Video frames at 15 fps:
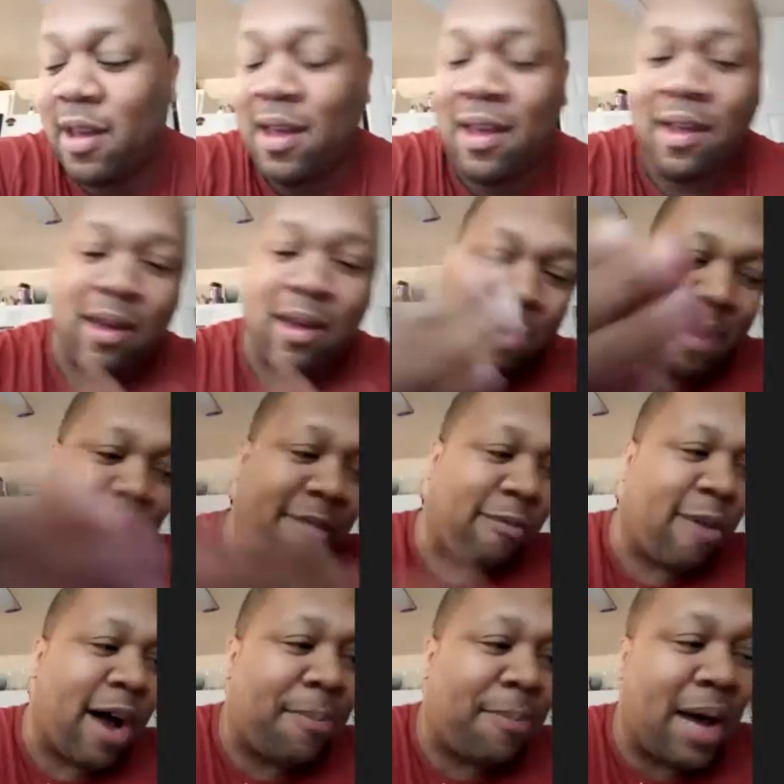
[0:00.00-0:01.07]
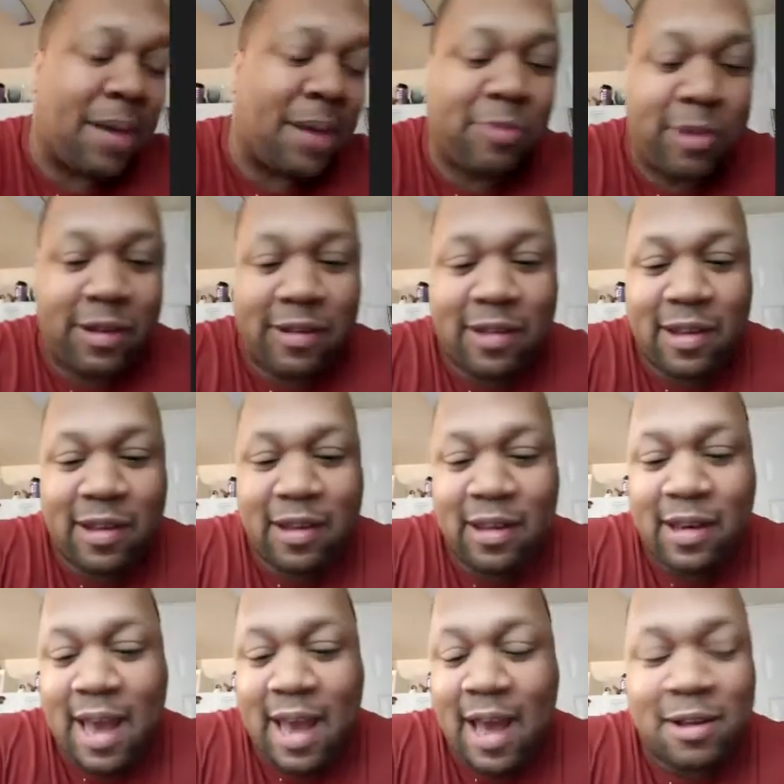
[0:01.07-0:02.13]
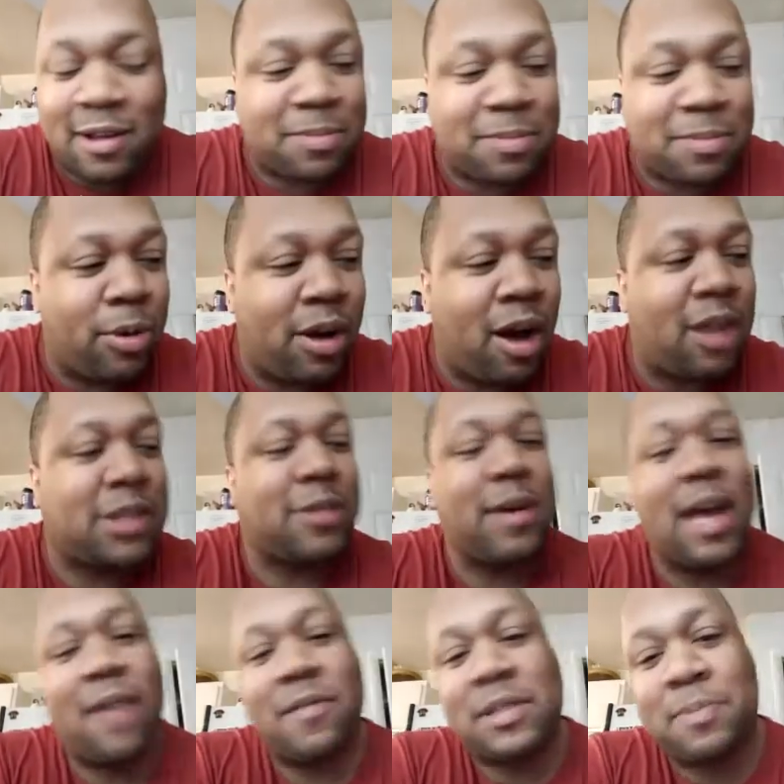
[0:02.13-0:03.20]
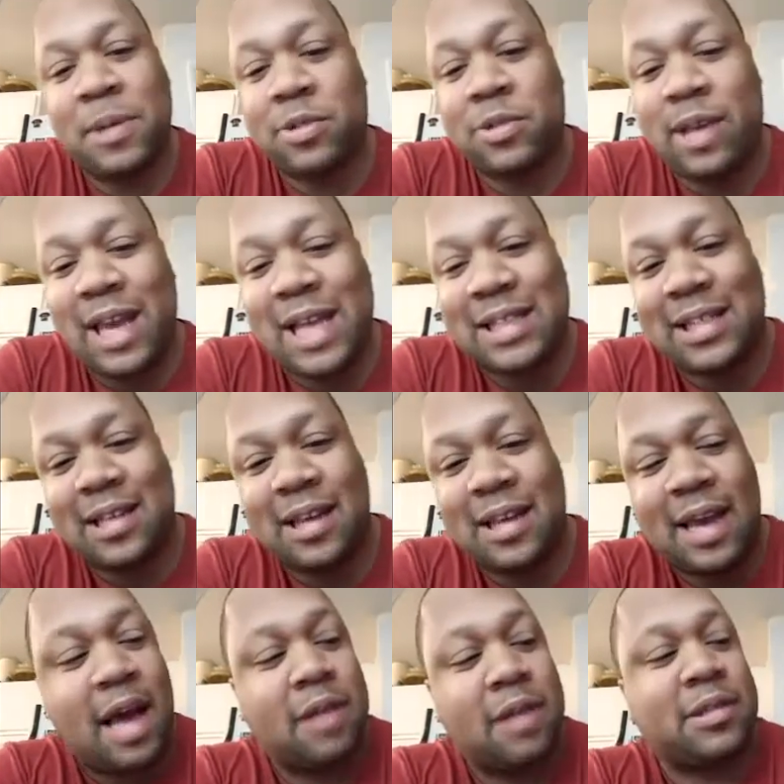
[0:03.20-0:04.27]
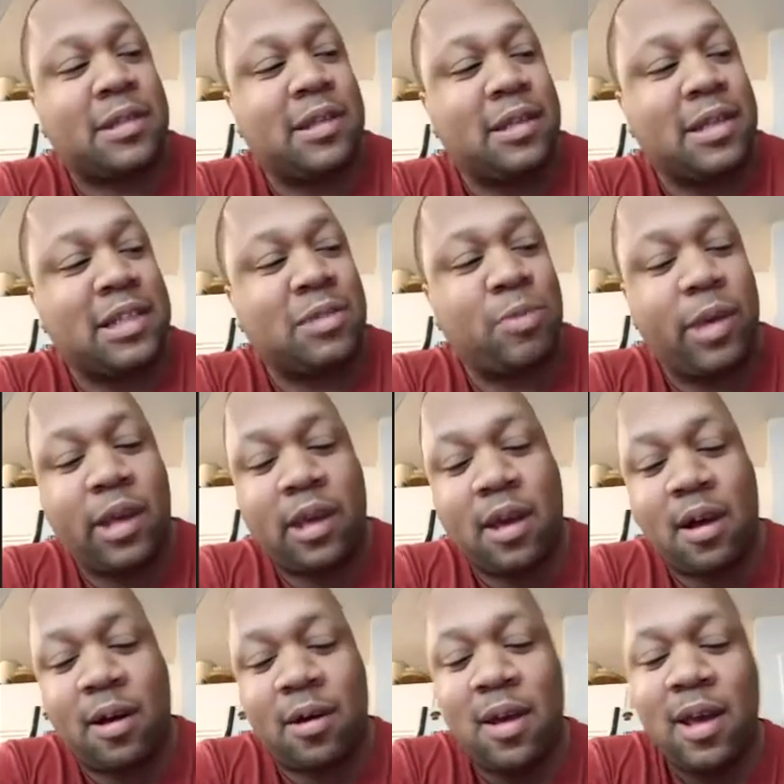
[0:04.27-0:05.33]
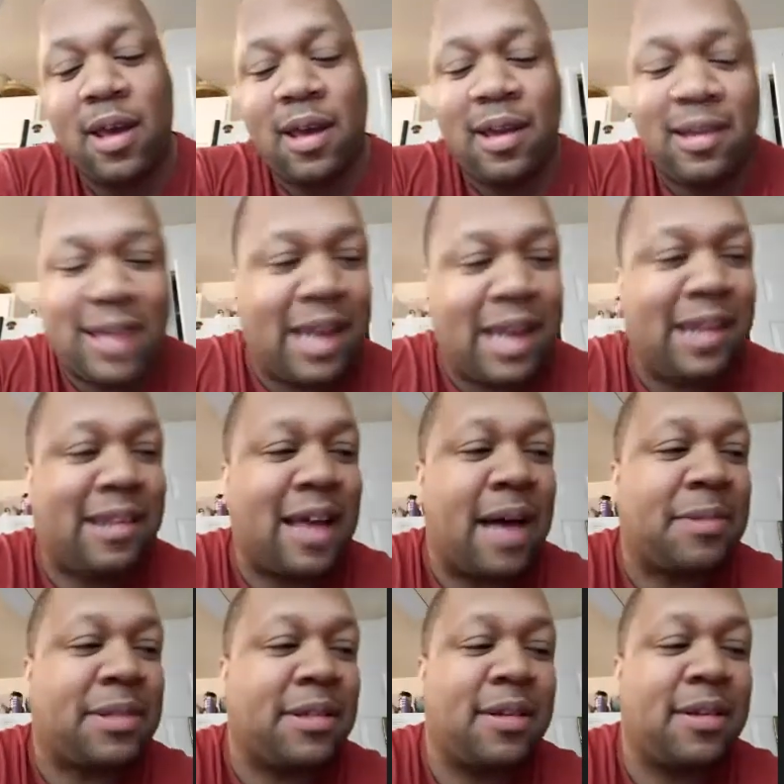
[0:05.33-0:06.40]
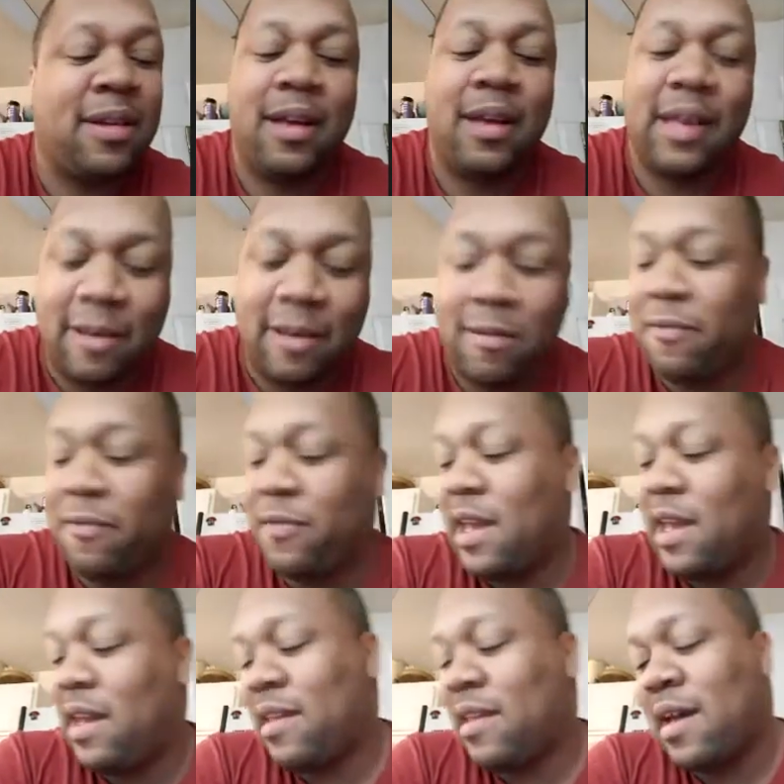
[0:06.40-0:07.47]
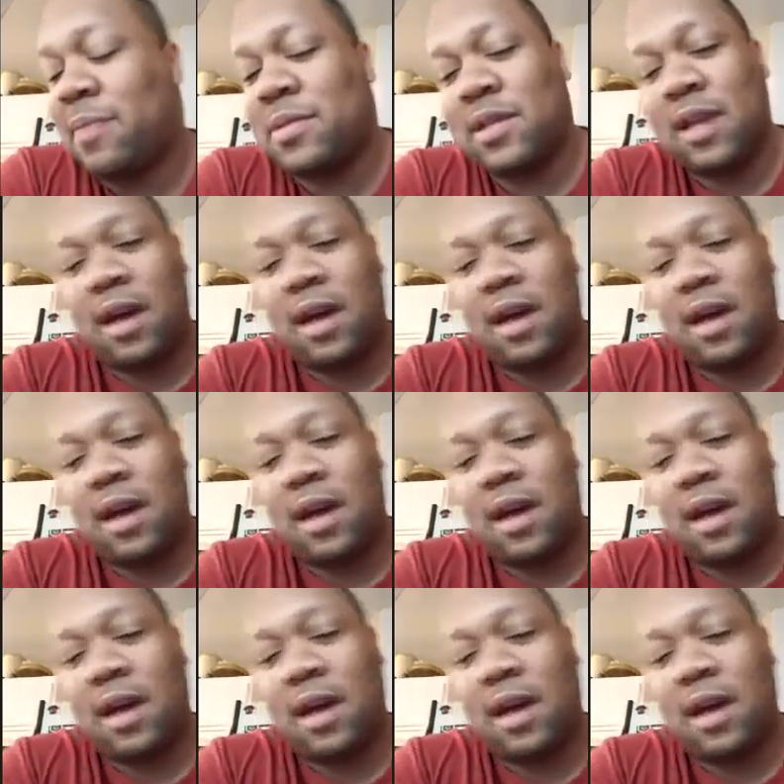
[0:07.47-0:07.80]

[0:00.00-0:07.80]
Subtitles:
We have Rob Pops Richardson in the house, but we also have a special guest in the house this week, y'all. Danny Thompson. Give it up for Danny Thompson, y'all.